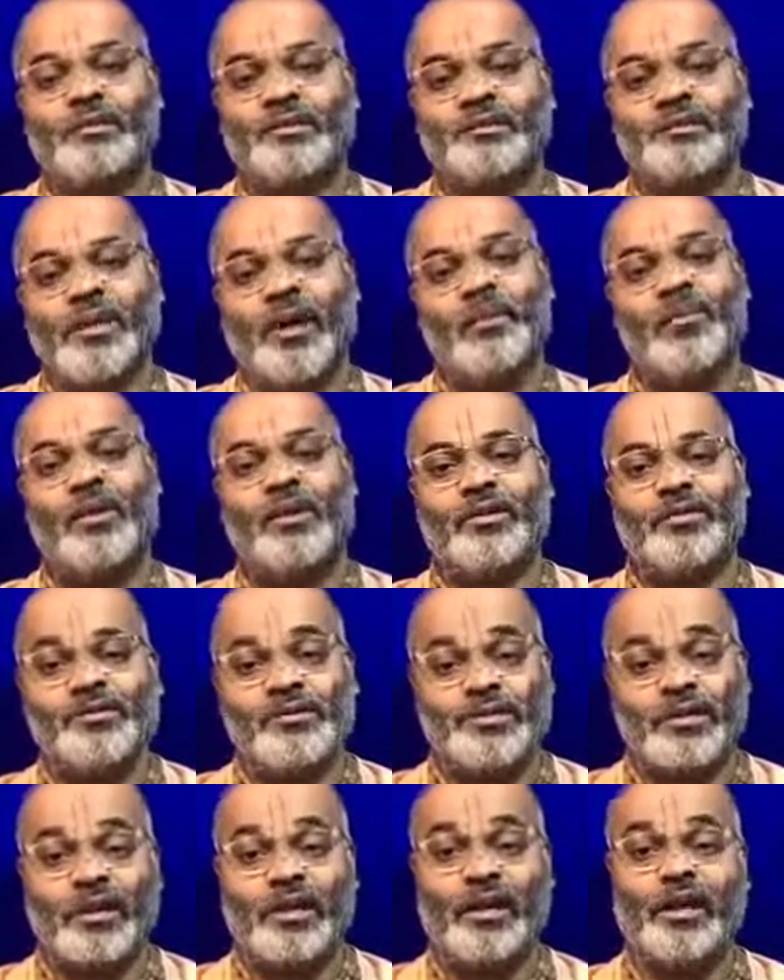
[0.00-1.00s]
someone who
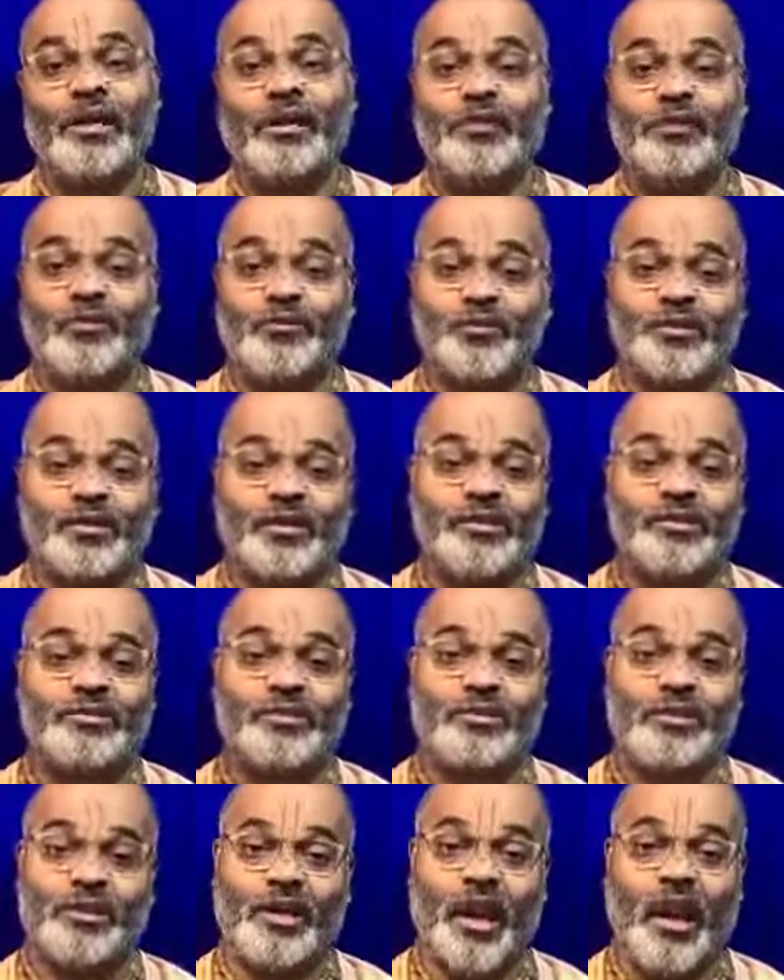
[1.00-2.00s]
is inclined towards
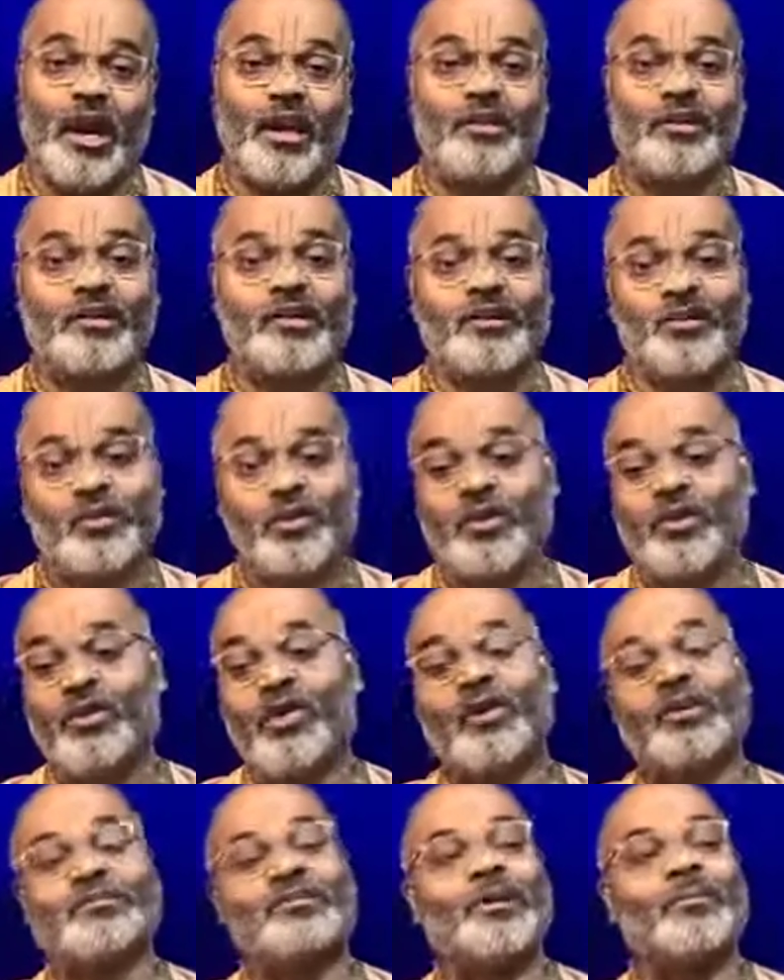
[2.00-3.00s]
jnana, yoga
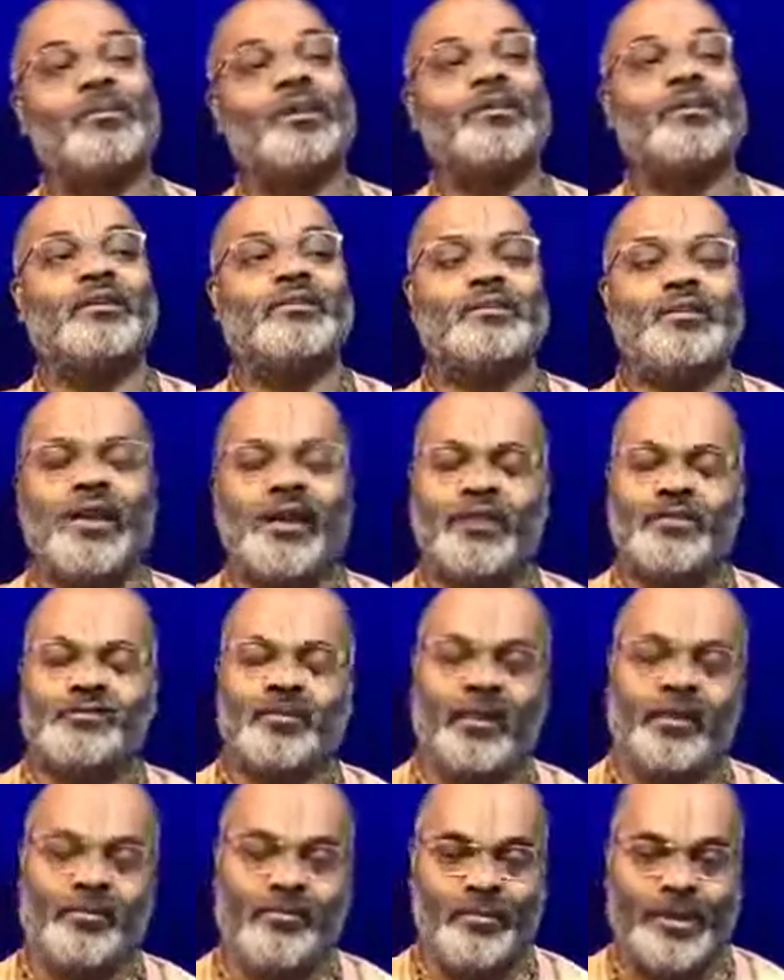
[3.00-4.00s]
or some other things,
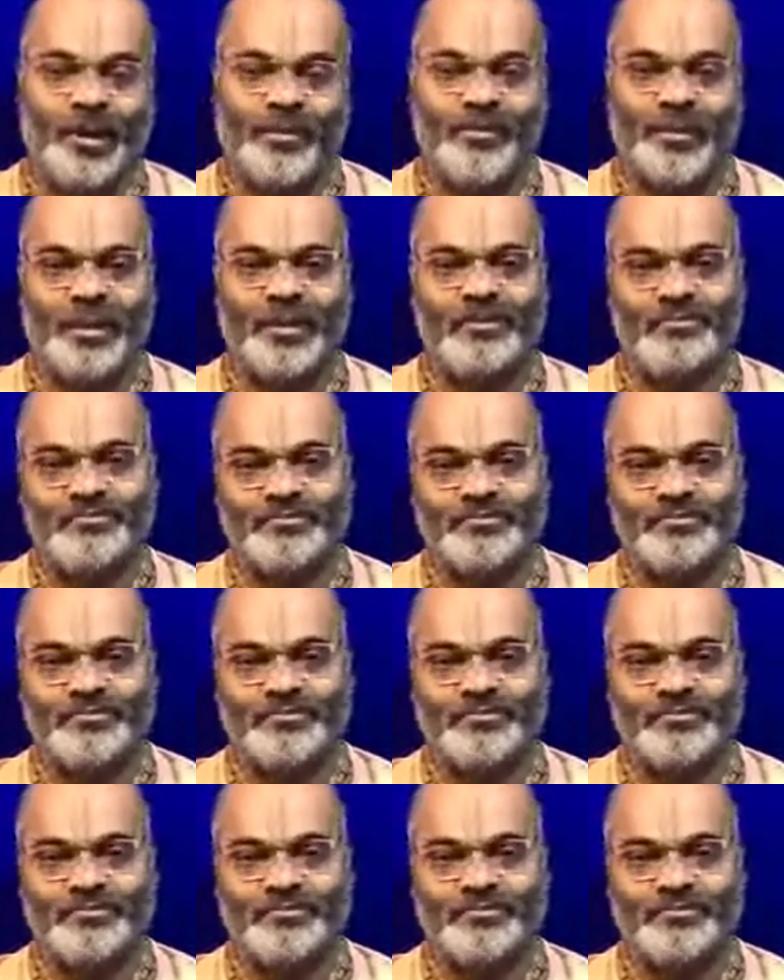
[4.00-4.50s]
or maybe